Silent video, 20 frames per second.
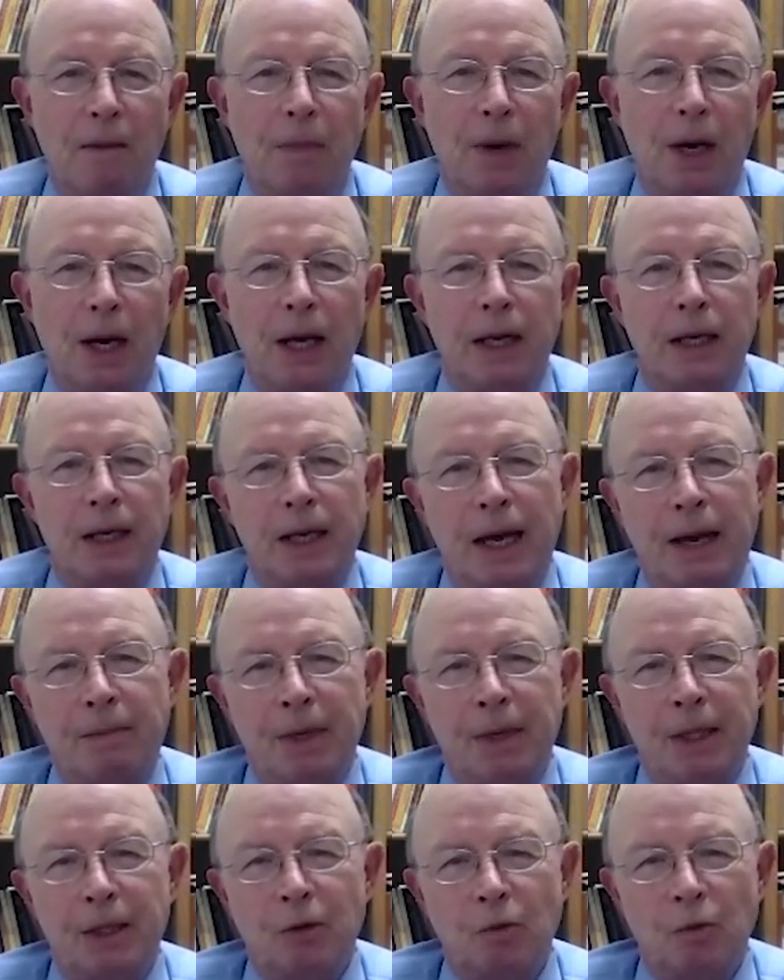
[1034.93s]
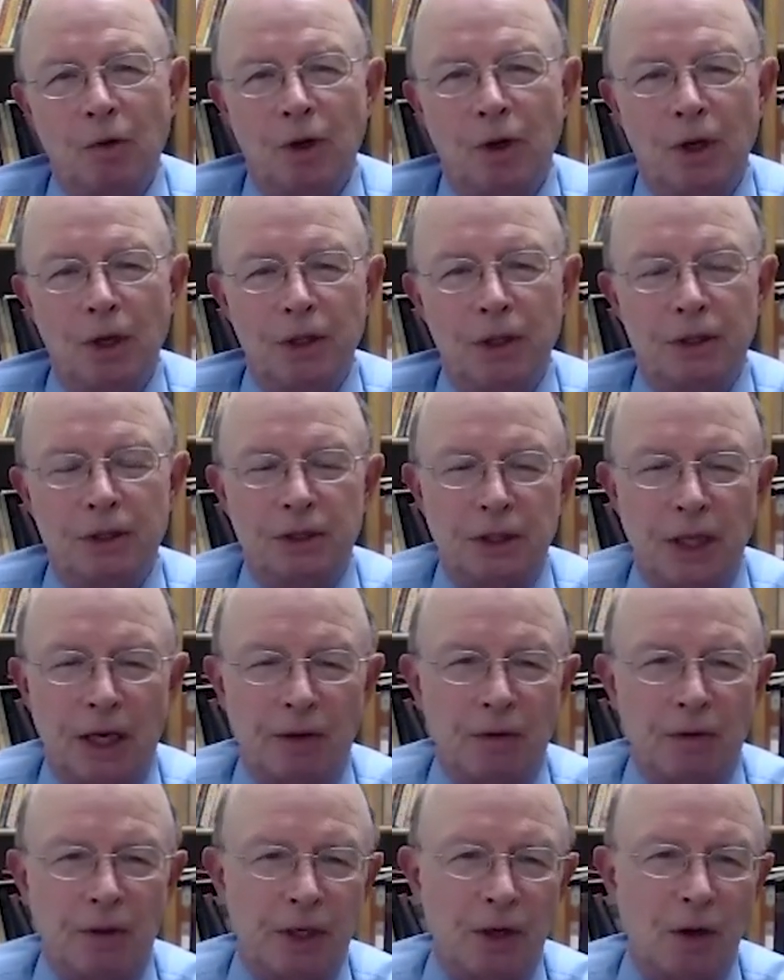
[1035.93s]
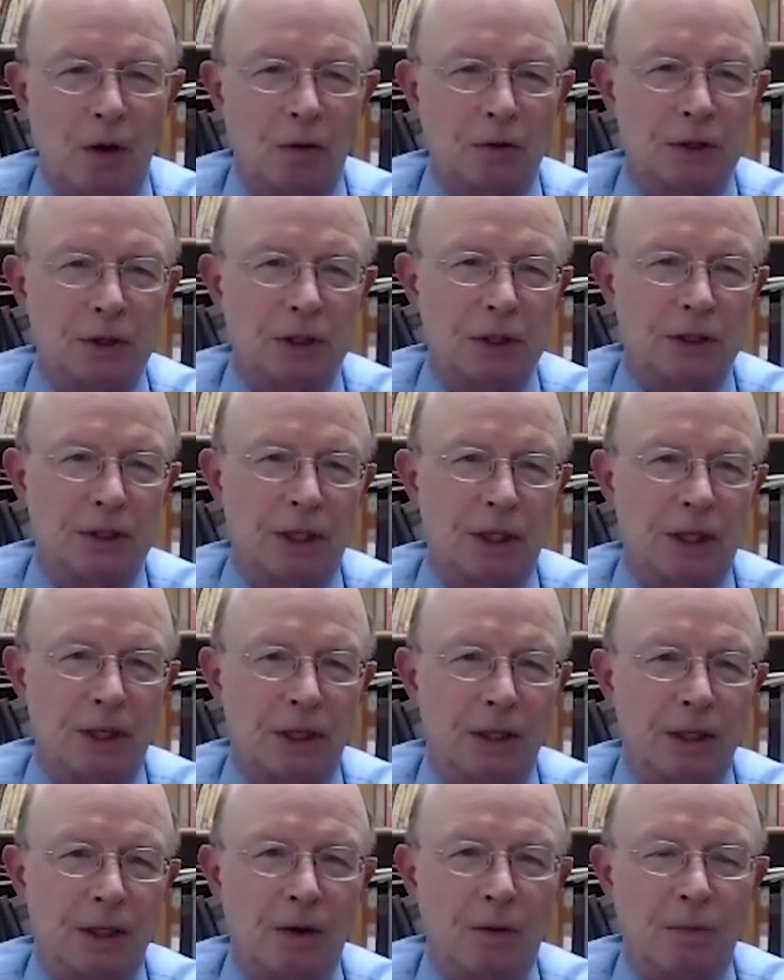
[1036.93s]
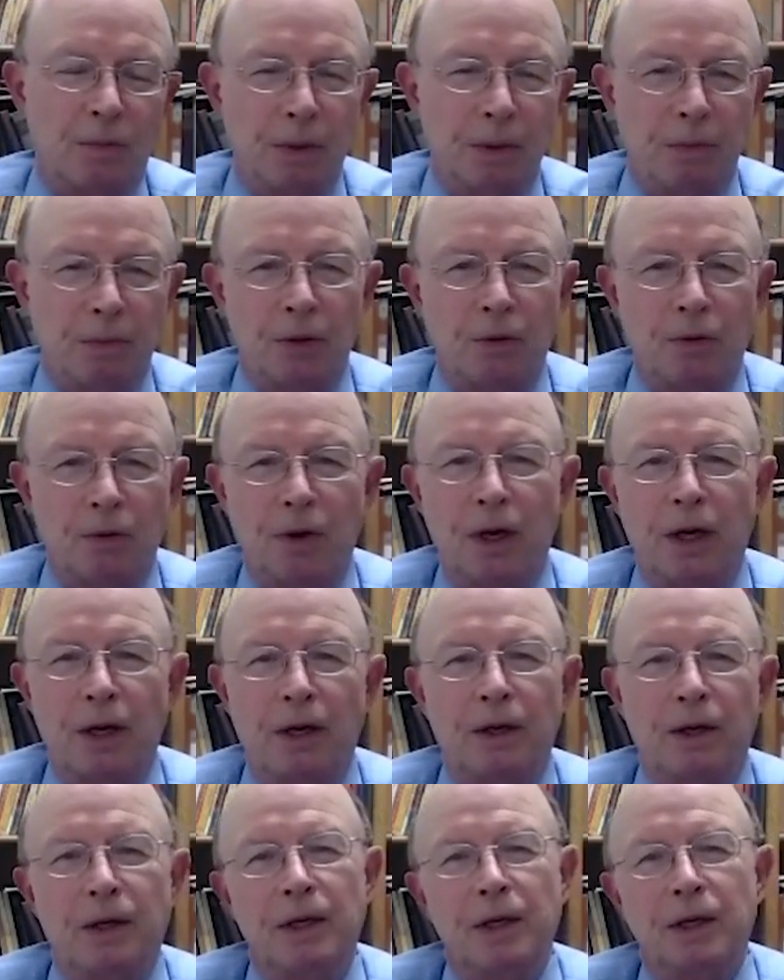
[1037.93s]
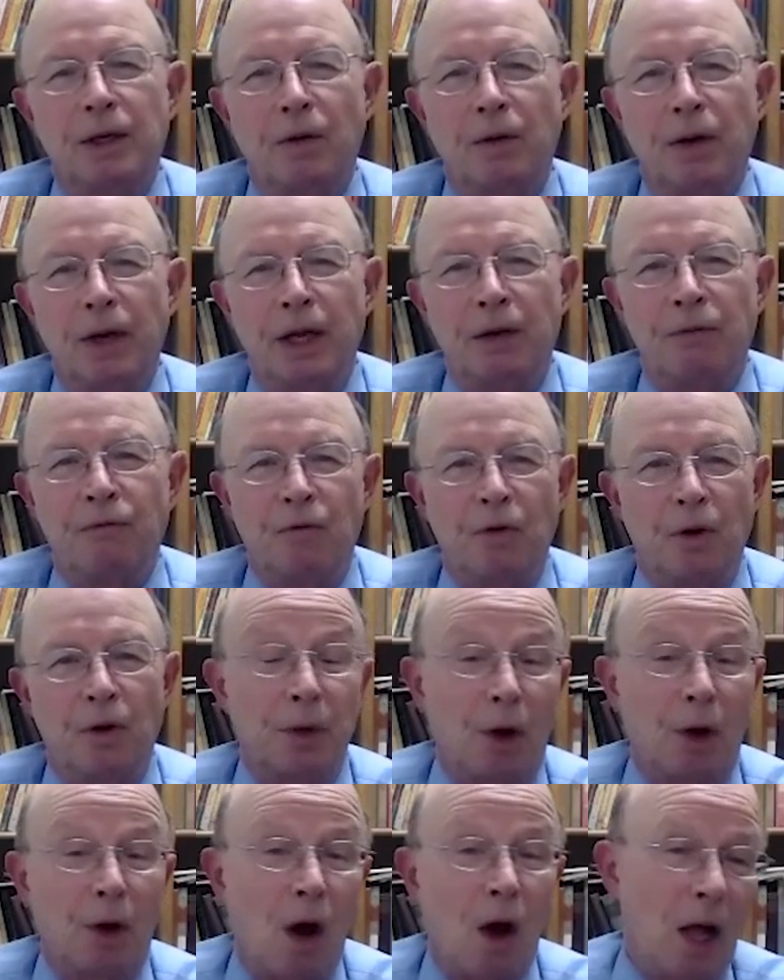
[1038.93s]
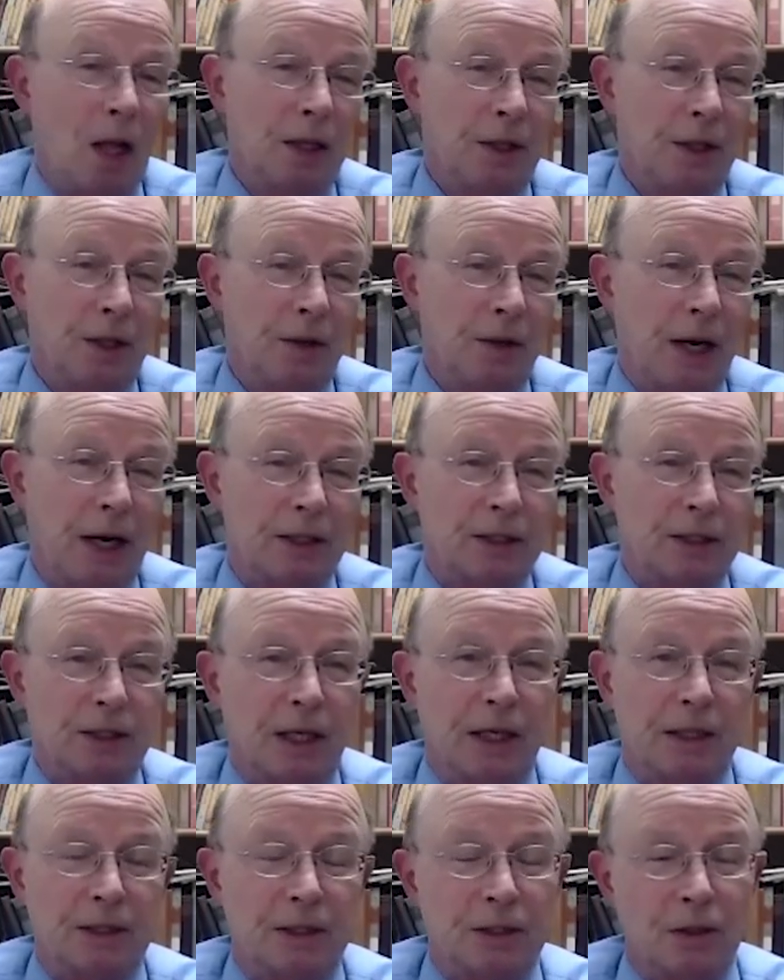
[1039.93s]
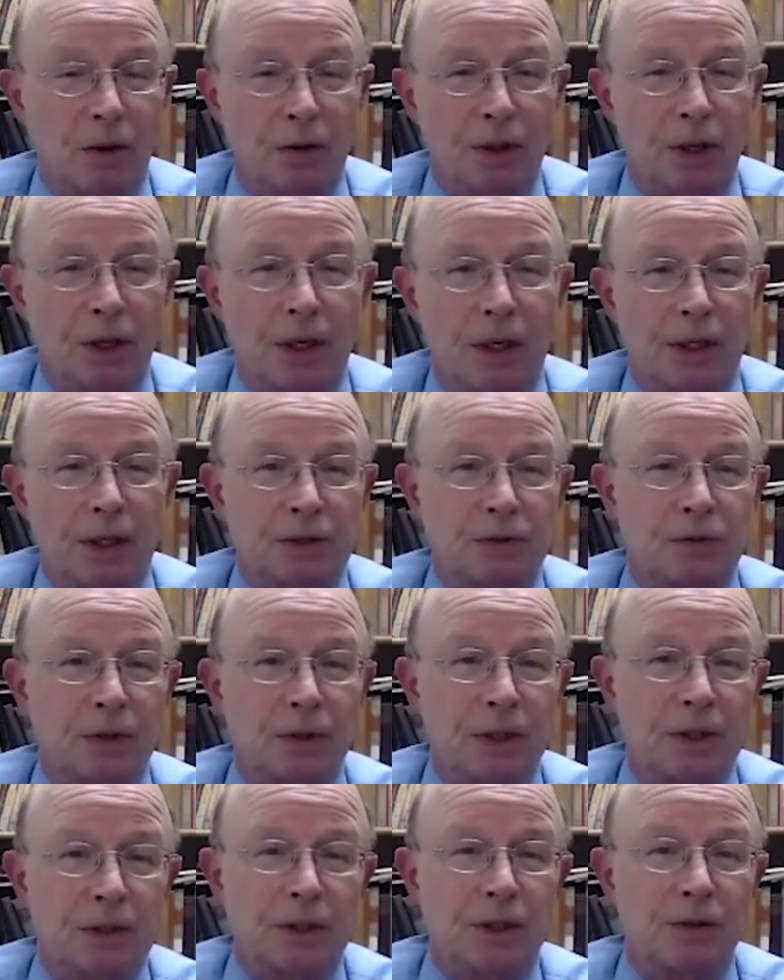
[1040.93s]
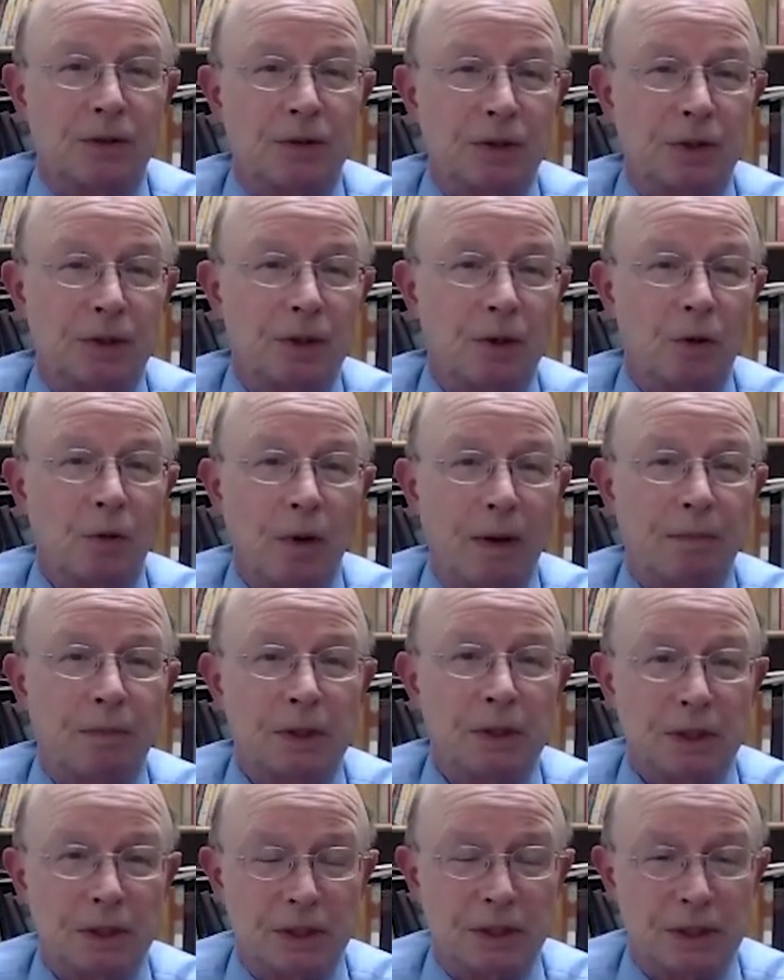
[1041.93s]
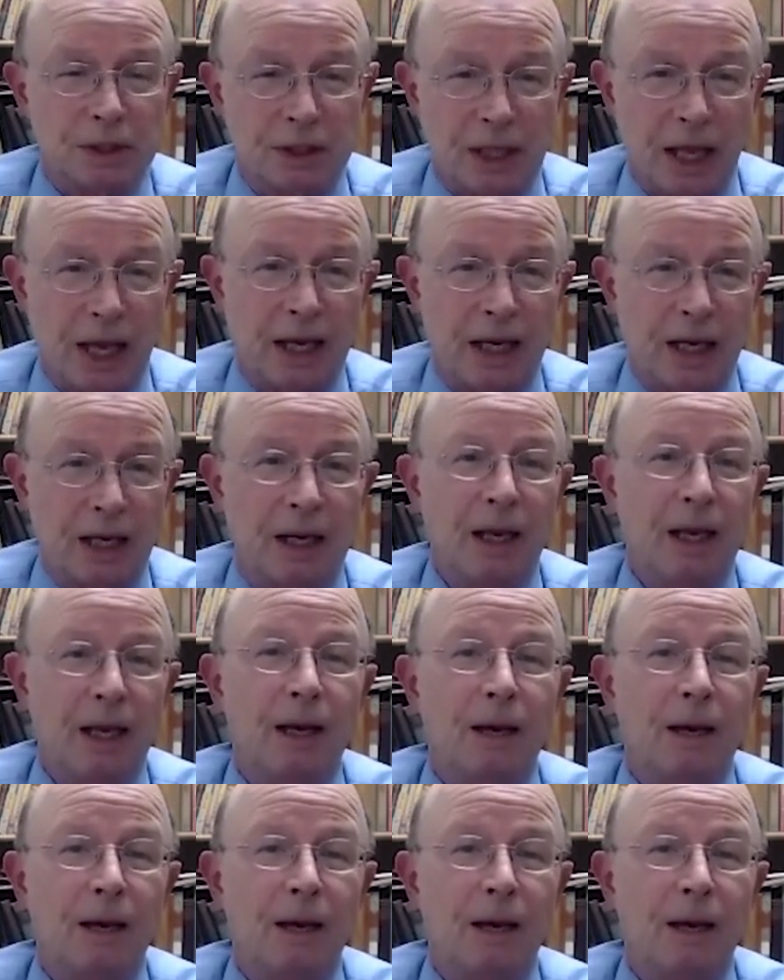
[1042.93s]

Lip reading: But I mean, the world generally knows this, and people who are informed at all in the United States know that Israel is a nuclear weapons state.